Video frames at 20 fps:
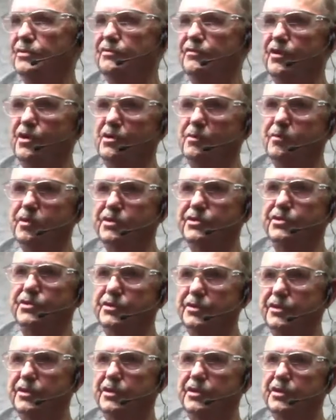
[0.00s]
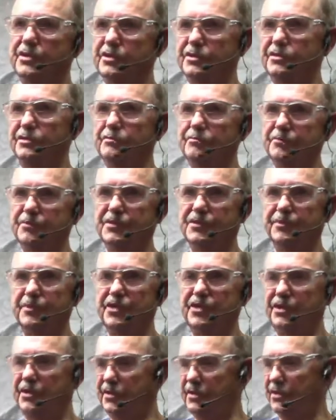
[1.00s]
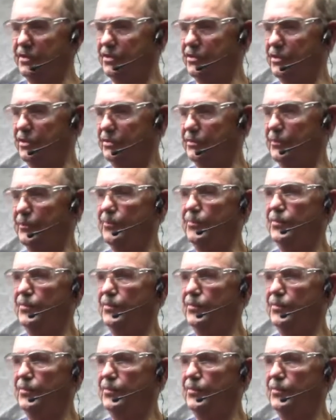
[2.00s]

invariably you're going to get it spinning in there.